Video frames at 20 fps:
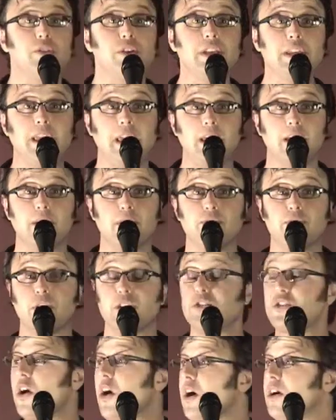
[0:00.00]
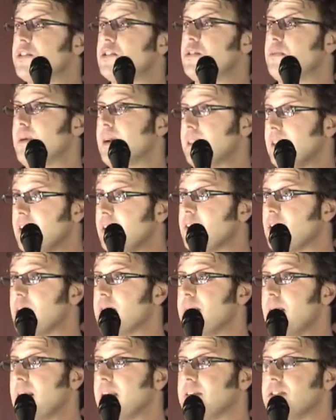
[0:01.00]
to give a talk to my
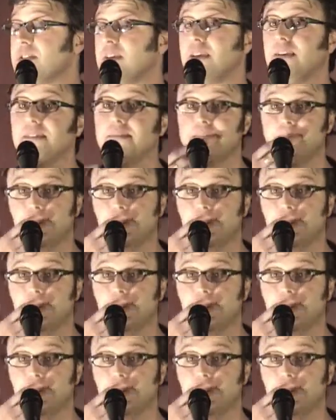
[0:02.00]
literary magazine.